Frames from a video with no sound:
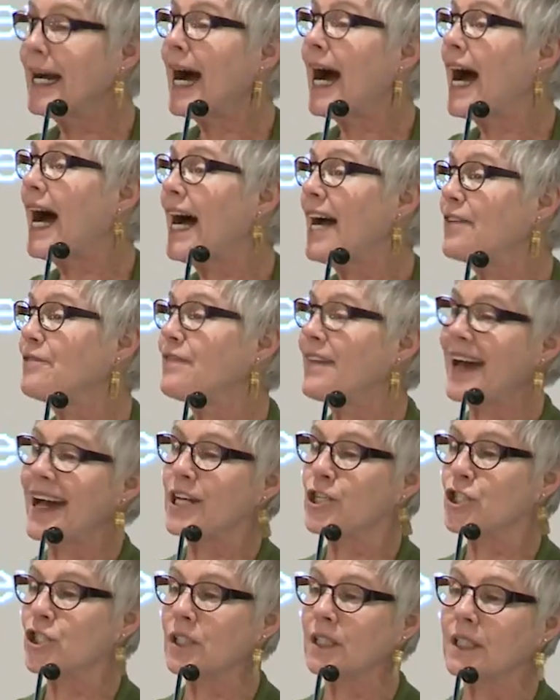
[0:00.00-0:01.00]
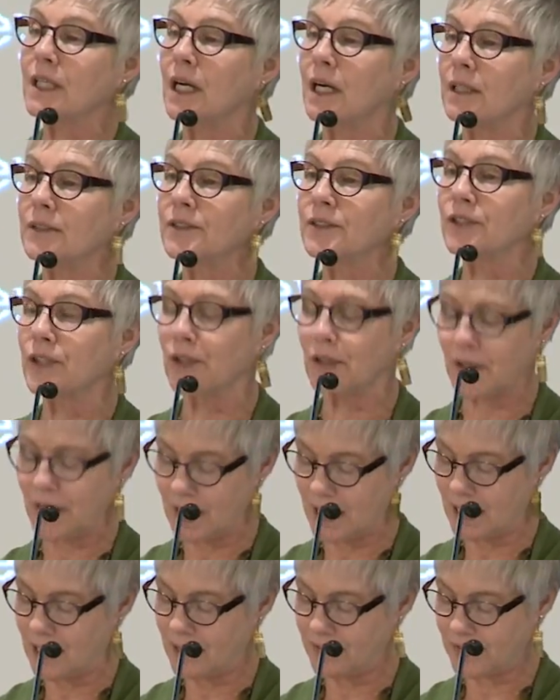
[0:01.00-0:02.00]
high fashion culture of